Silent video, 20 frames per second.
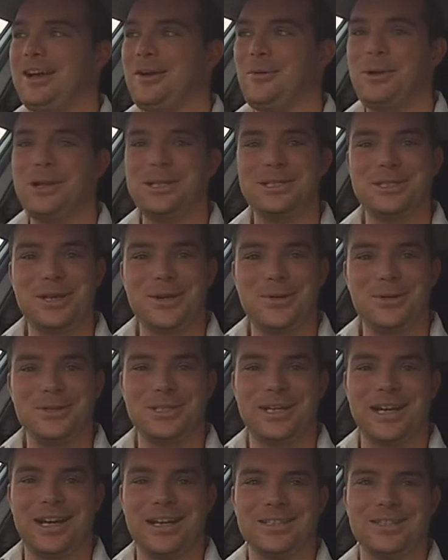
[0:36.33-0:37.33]
I wanted to know what
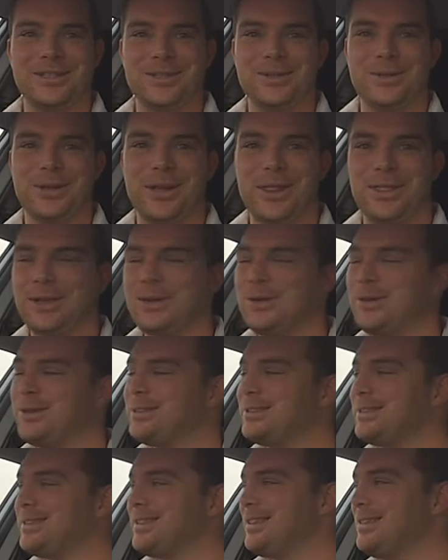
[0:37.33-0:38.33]
you guys thought. I think
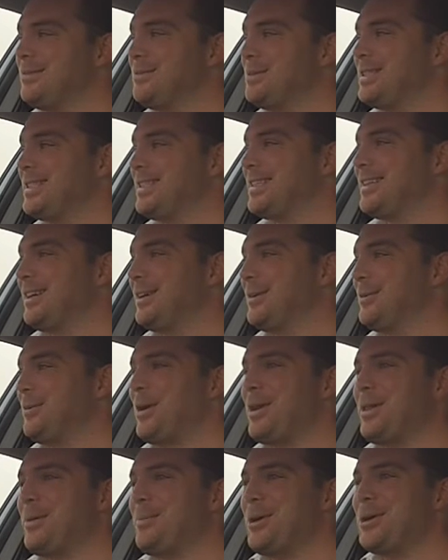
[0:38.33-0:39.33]
it was
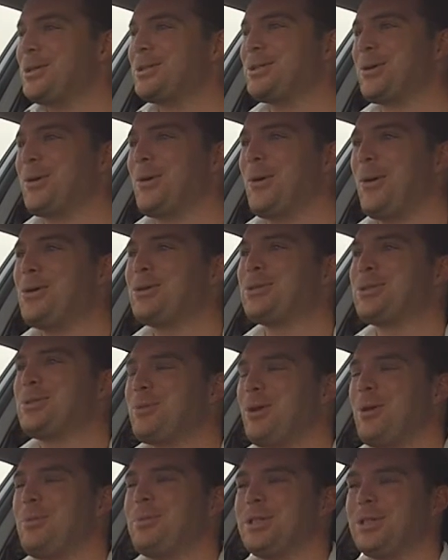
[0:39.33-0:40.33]
one of the most
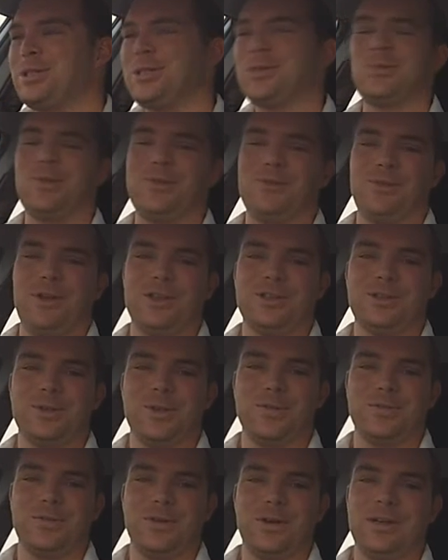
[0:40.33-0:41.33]
awesome competitions we've run
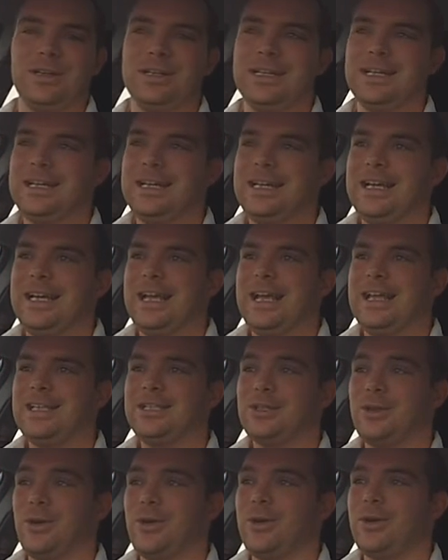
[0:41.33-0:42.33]
so far.
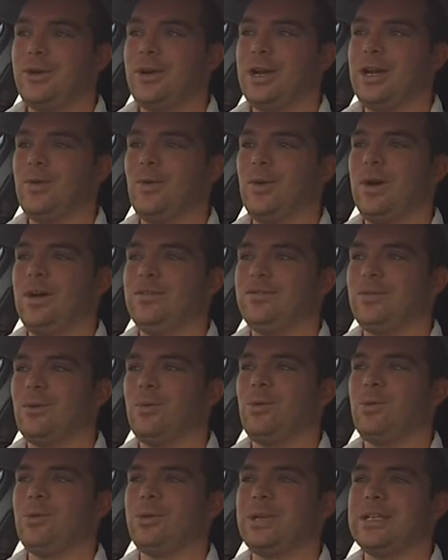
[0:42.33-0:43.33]
It's doing really well from
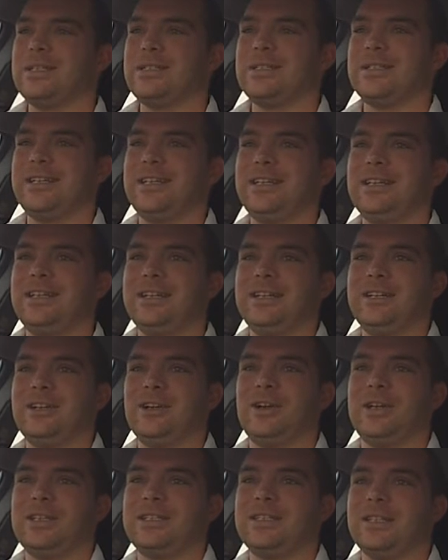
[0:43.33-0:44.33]
what we can see. You
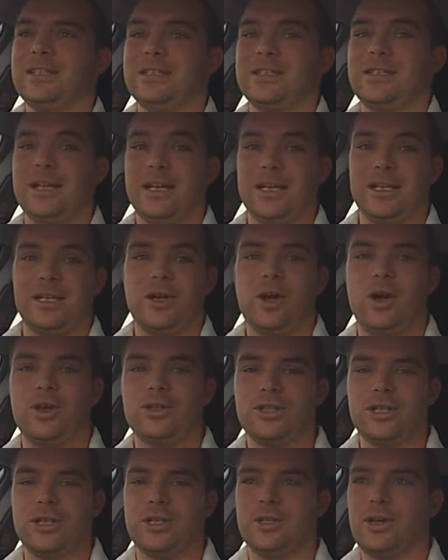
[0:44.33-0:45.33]
know, it's that
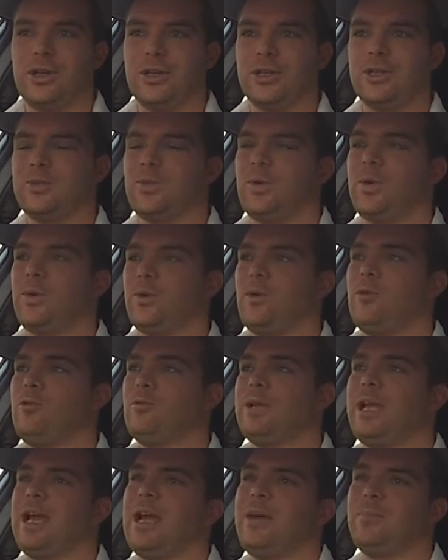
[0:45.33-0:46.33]
constant growth. Because what
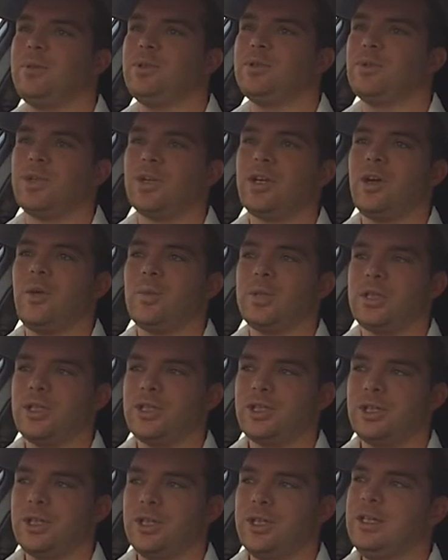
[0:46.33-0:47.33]
normally happens with the
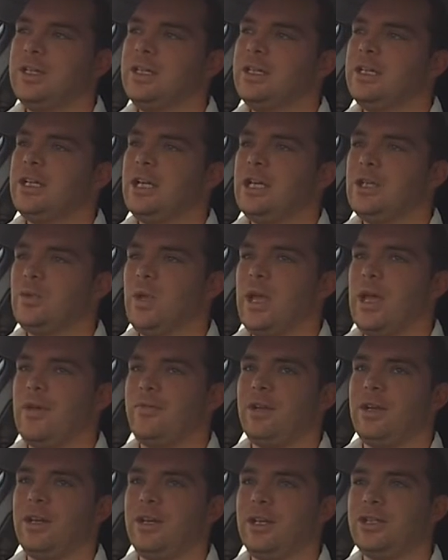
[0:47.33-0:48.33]
competition is we
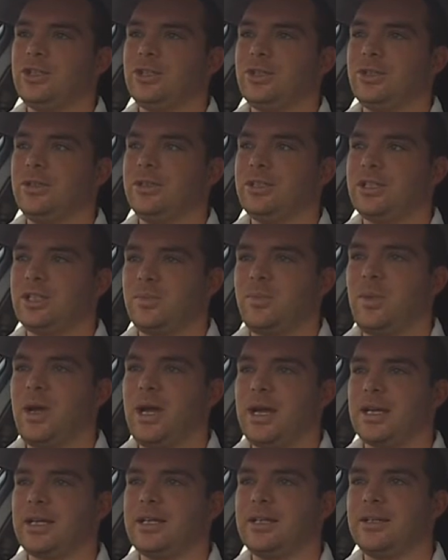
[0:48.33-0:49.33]
have an initial
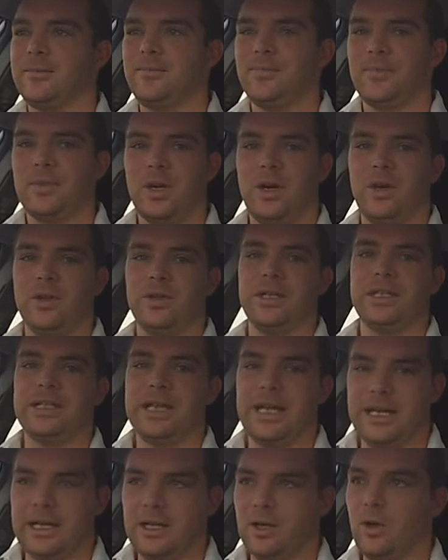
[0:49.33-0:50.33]
spike on the
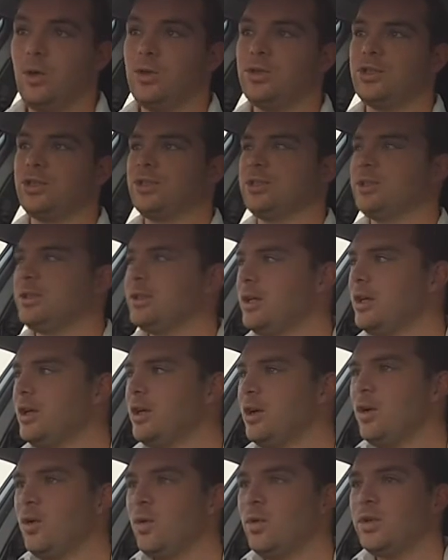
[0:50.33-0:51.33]
day it launches,
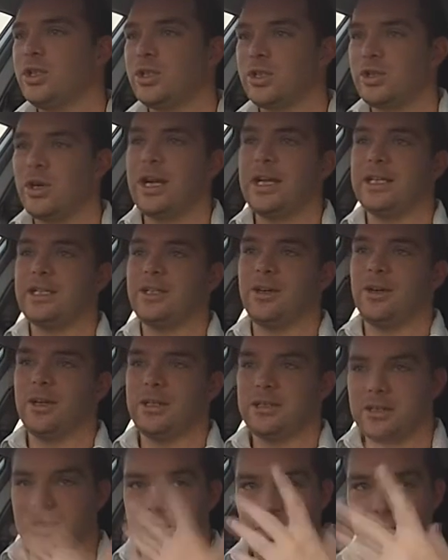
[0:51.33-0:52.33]
which is great. You
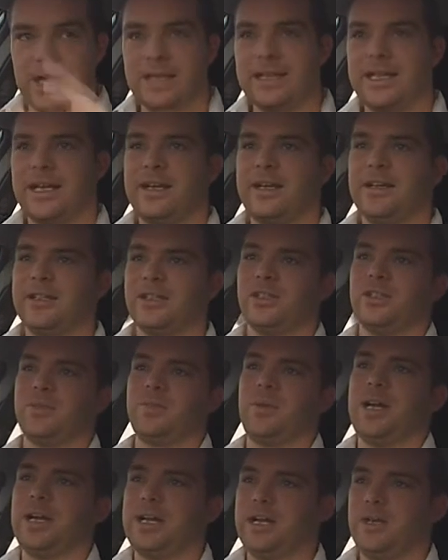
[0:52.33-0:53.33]
know, you get that initial
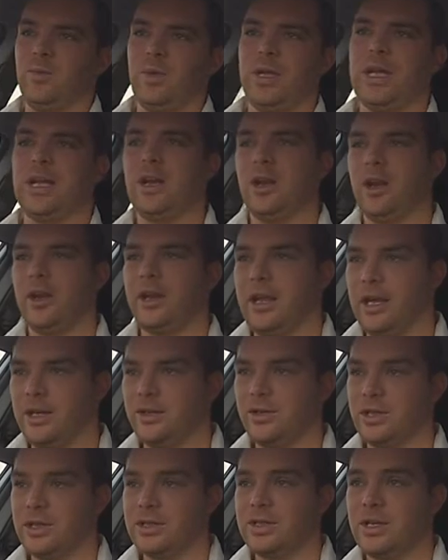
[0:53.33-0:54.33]
spike and we get a lot of
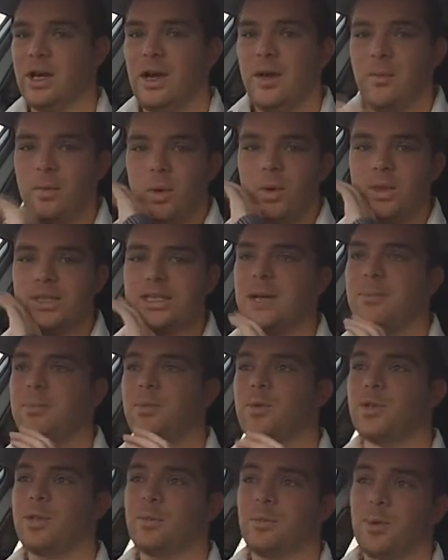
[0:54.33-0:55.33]
entries. But what's
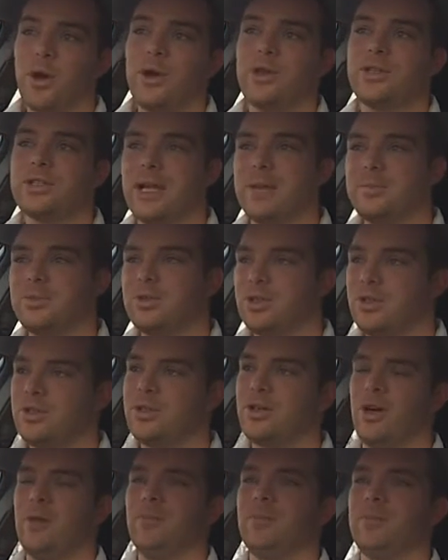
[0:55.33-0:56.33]
happened with the Prototype 2
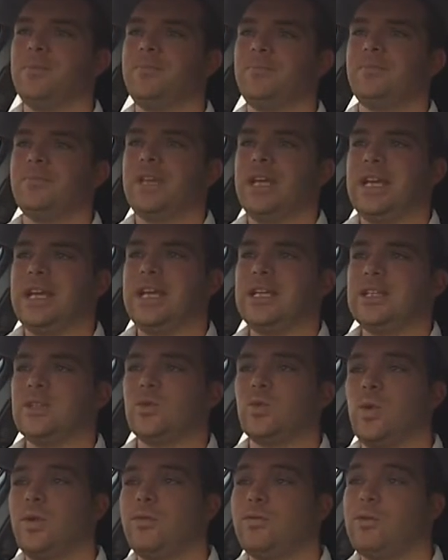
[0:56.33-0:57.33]
comp
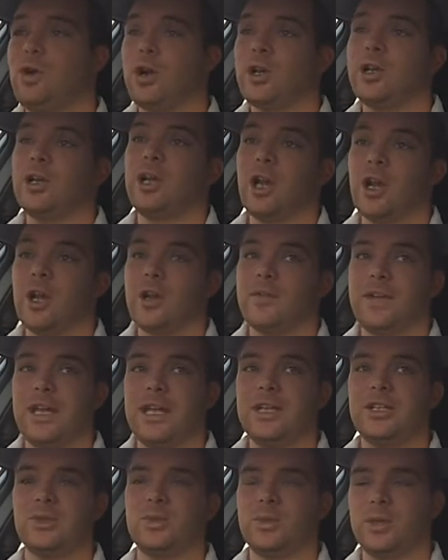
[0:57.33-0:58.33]
is we've gotten a lot of
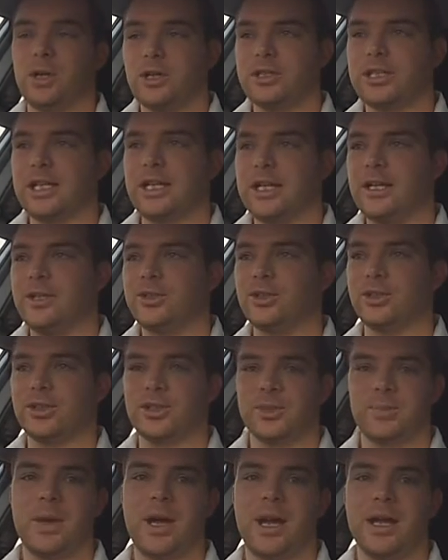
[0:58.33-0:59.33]
entries. We got that initial
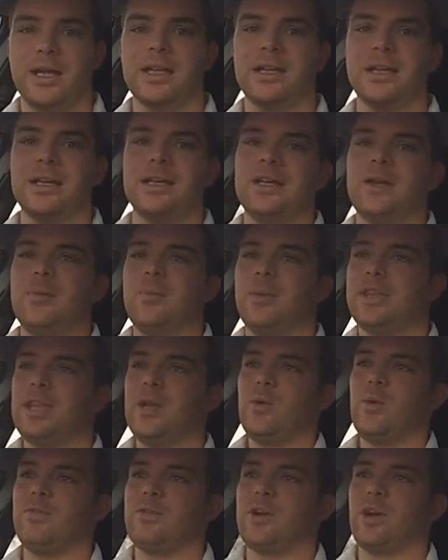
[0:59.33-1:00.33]
spike, but
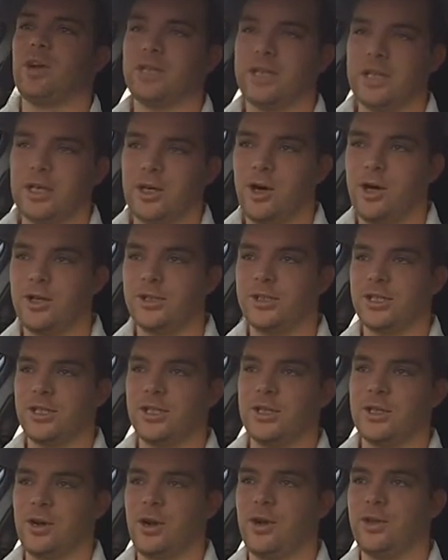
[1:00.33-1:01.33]
then we've got that
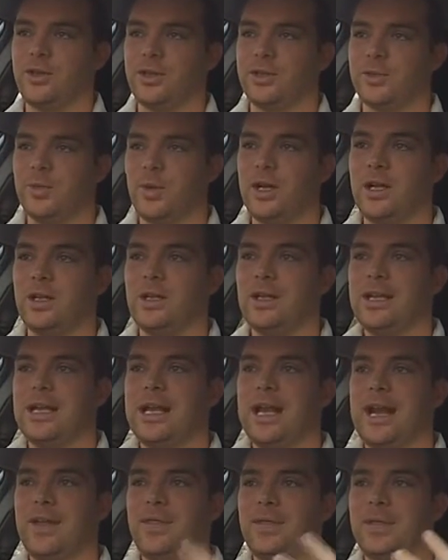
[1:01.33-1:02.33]
constant growth as well.
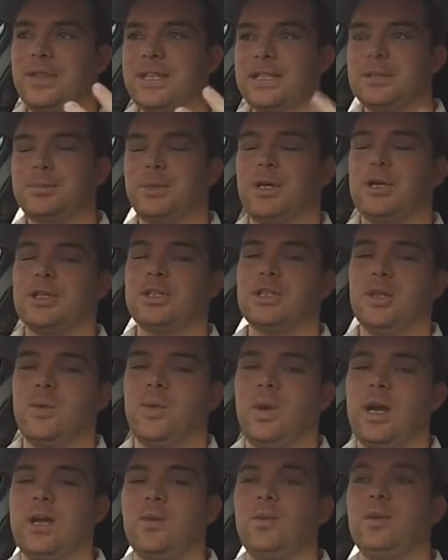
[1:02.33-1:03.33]
And I think that's because of the
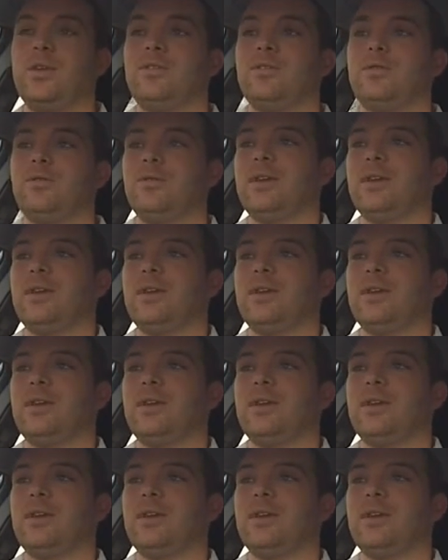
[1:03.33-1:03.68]
way we've